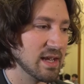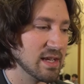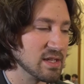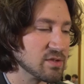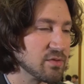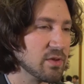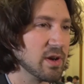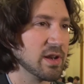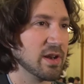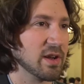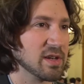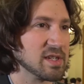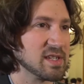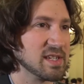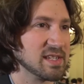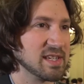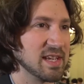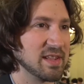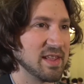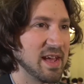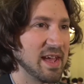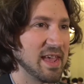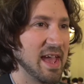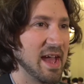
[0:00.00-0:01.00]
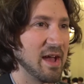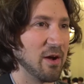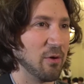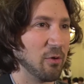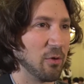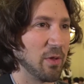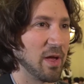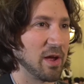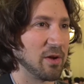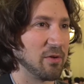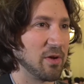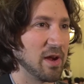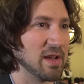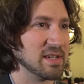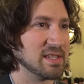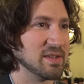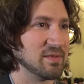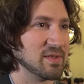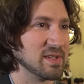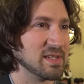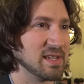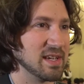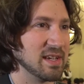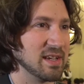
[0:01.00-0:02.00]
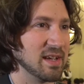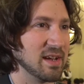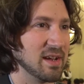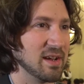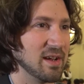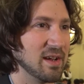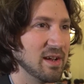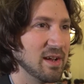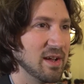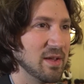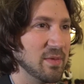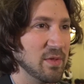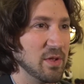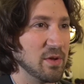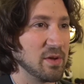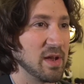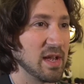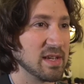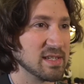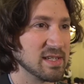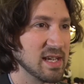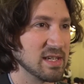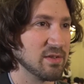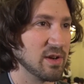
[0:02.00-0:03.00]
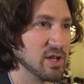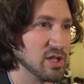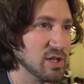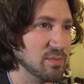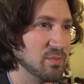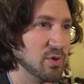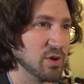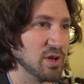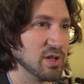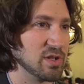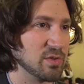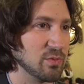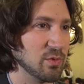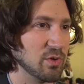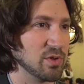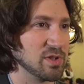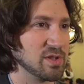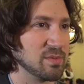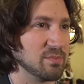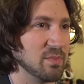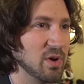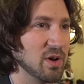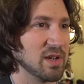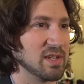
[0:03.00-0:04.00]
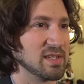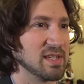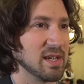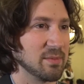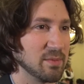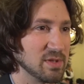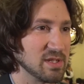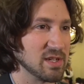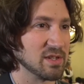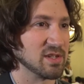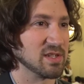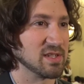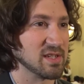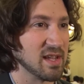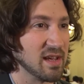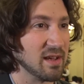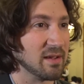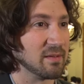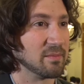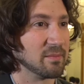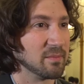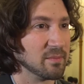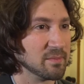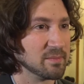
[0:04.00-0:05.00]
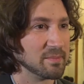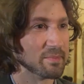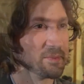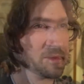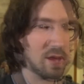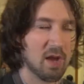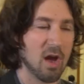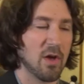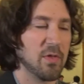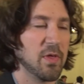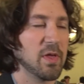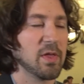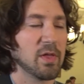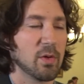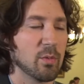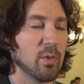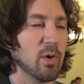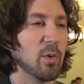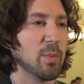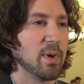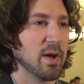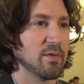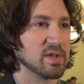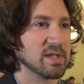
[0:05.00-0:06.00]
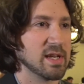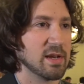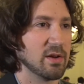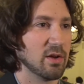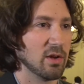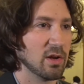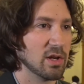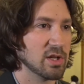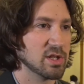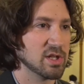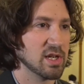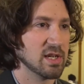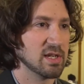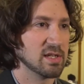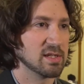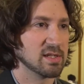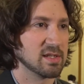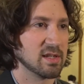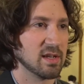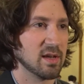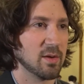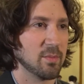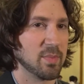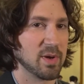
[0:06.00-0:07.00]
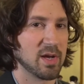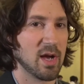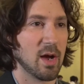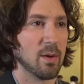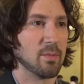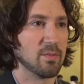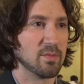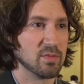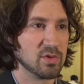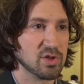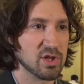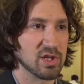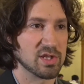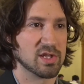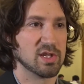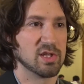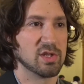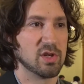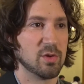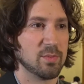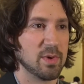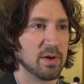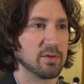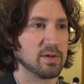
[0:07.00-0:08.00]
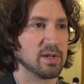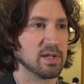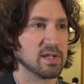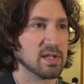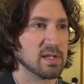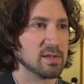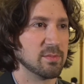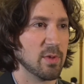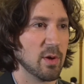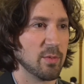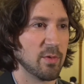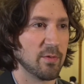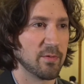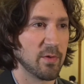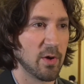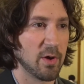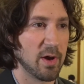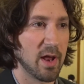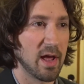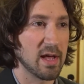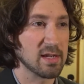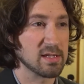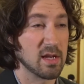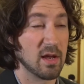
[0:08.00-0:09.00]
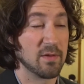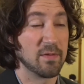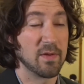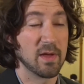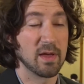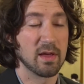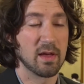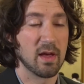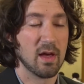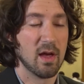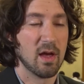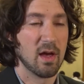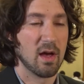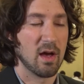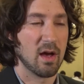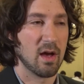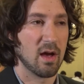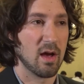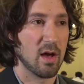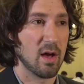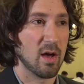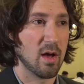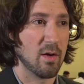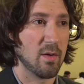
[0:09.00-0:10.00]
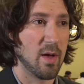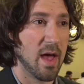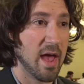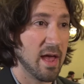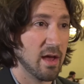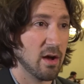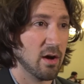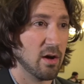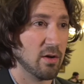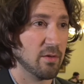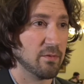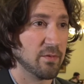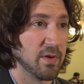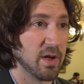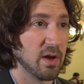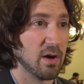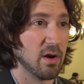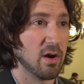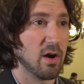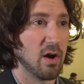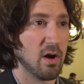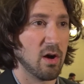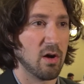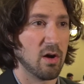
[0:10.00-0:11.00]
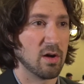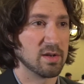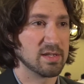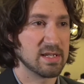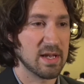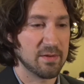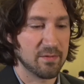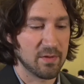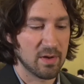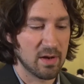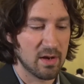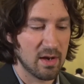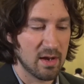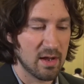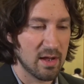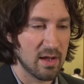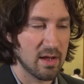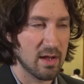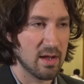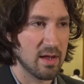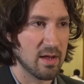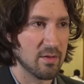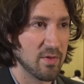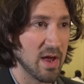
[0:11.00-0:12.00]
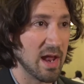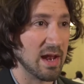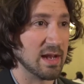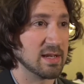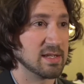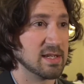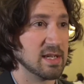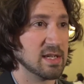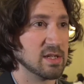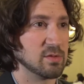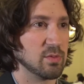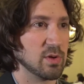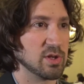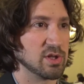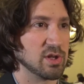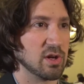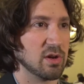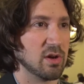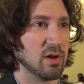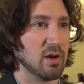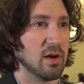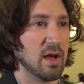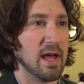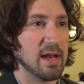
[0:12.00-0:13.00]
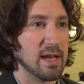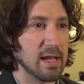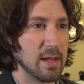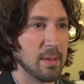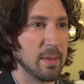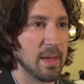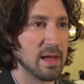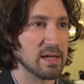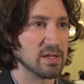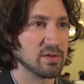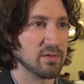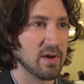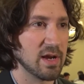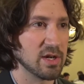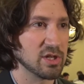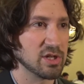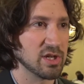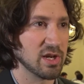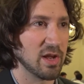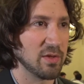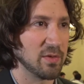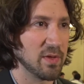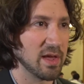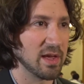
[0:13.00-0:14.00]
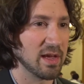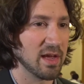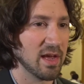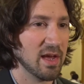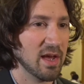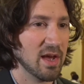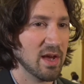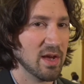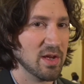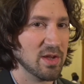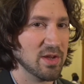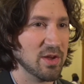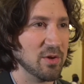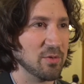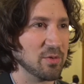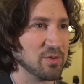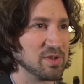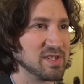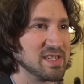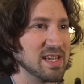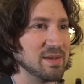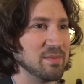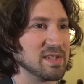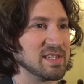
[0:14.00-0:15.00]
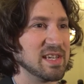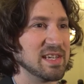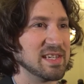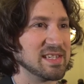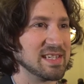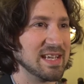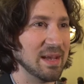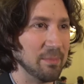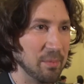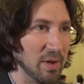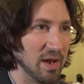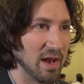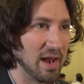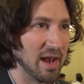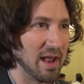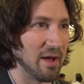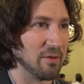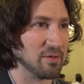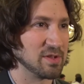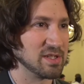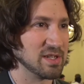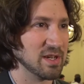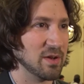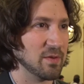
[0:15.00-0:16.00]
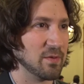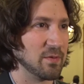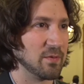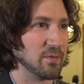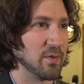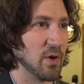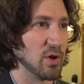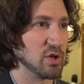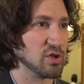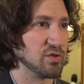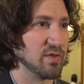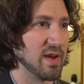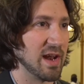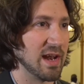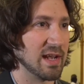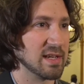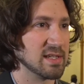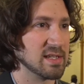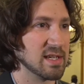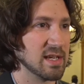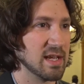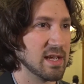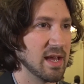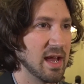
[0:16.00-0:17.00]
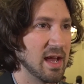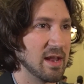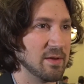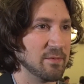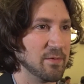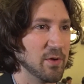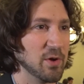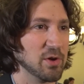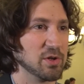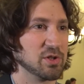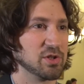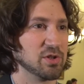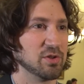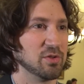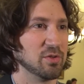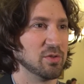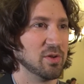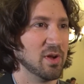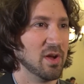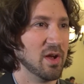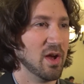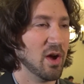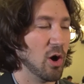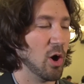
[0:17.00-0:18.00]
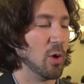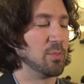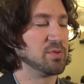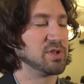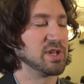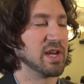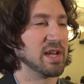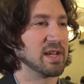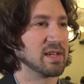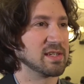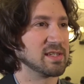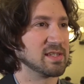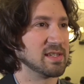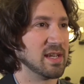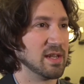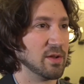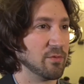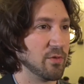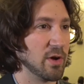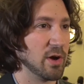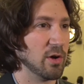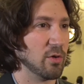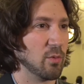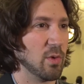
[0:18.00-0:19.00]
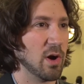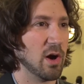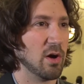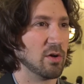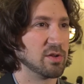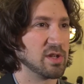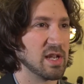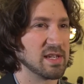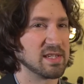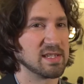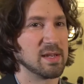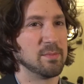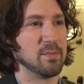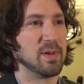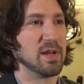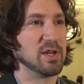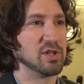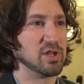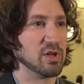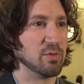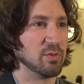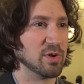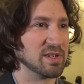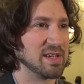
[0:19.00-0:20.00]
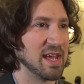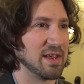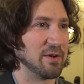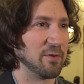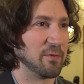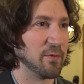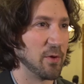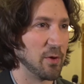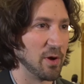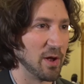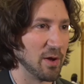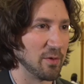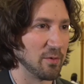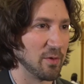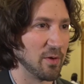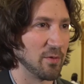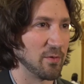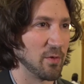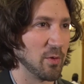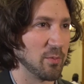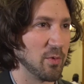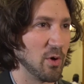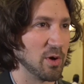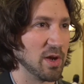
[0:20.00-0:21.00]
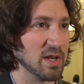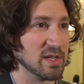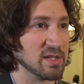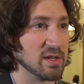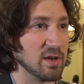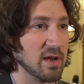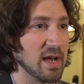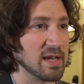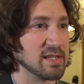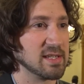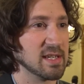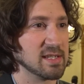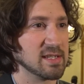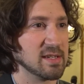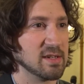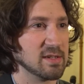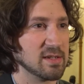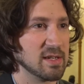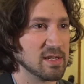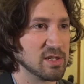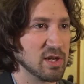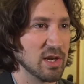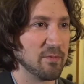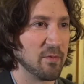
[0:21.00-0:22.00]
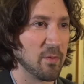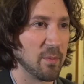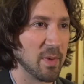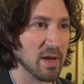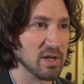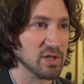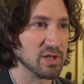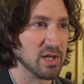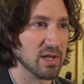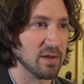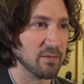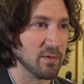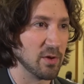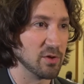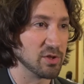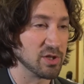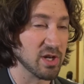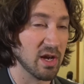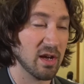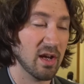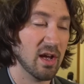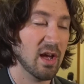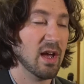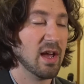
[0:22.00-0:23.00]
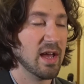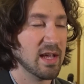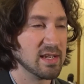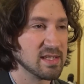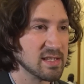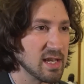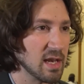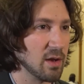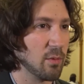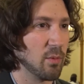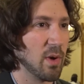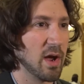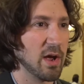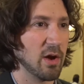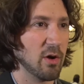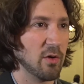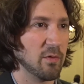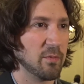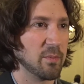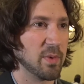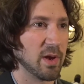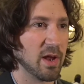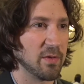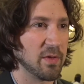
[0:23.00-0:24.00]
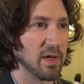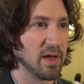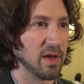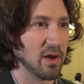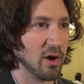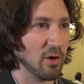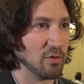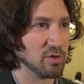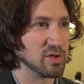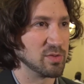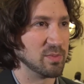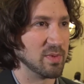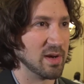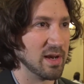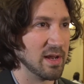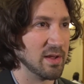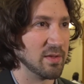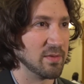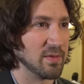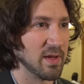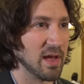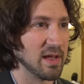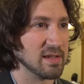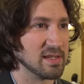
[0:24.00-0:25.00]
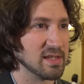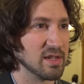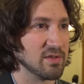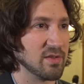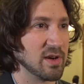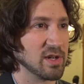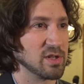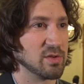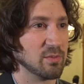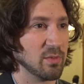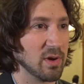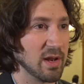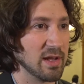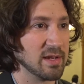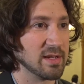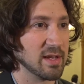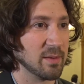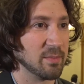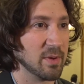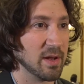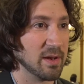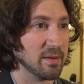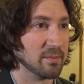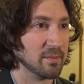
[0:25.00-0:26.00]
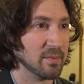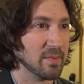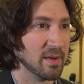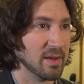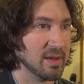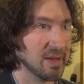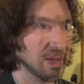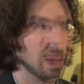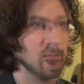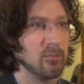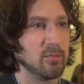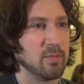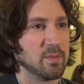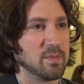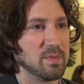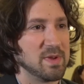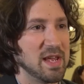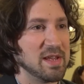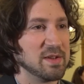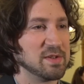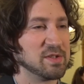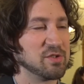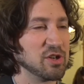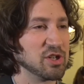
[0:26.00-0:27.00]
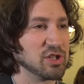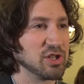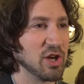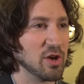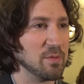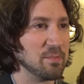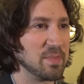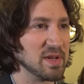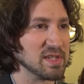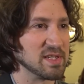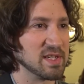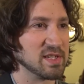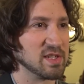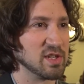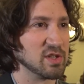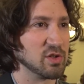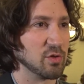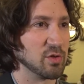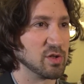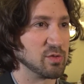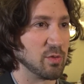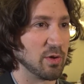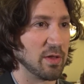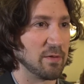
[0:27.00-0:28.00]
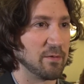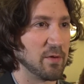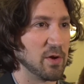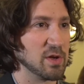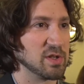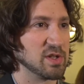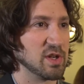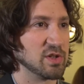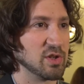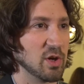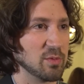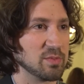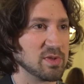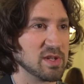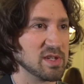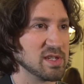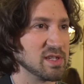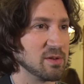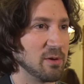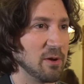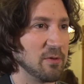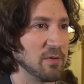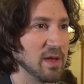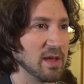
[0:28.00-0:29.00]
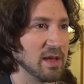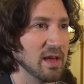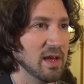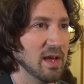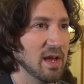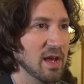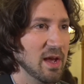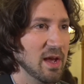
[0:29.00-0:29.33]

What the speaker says: it's really nice to see that, all that creativity in the UK sector actually putting towards market segments such as that. I think there will be other technologies that become just as ubiquitous as the mobile phone has. I think AR and VR are definitely realities which are heading in that direction. I think you will seamlessly slip in and out of virtual reality and virtual objects in the real world as simply as you would get your phone out of your pocket to access additional information in the future. It's still a way off, but I think ultimately that is the direction we'll end up in. History has shown business is always one of the first adopters, so I think